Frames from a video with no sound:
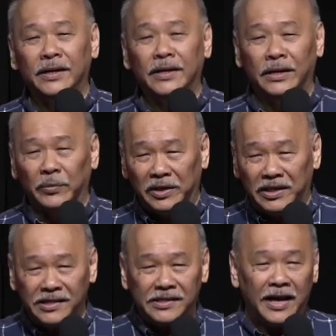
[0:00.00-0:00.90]
You will
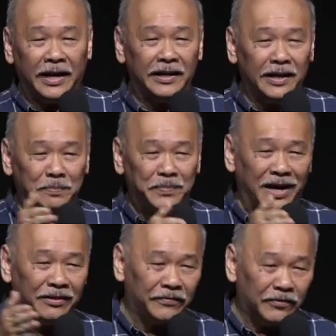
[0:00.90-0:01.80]
decide apart
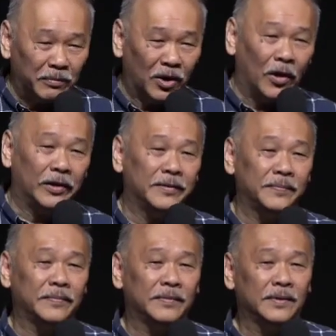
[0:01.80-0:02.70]
from God.
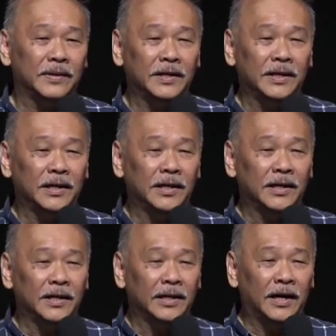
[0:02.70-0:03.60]

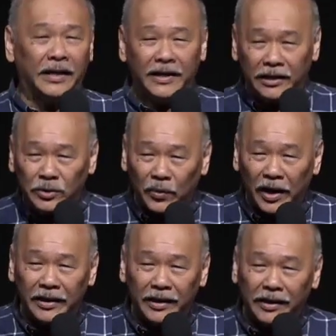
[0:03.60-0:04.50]
And that is
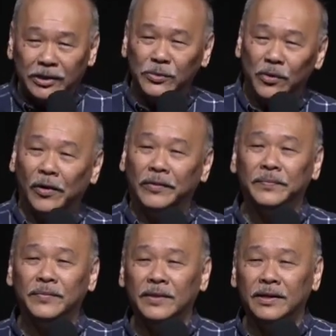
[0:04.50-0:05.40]
why it is wrong.
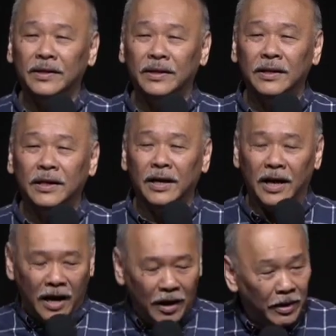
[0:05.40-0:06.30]

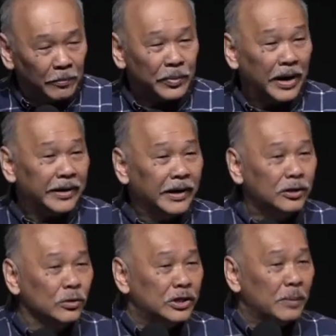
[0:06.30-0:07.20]
Prior
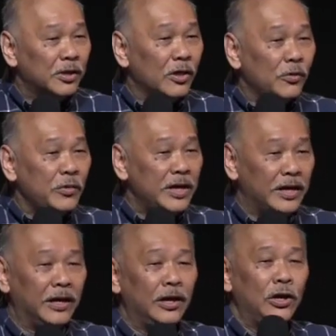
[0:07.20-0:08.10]
to chapter
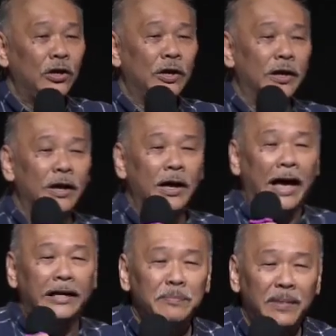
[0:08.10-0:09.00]
3,
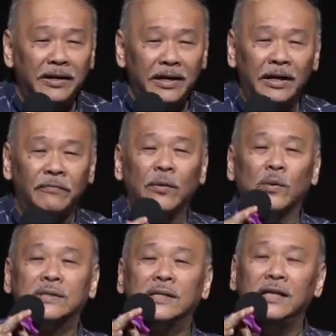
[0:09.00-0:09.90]
Adam and Eve
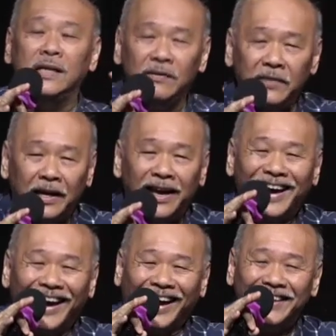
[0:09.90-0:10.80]
was living
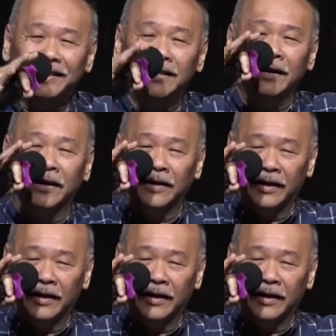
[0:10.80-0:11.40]
under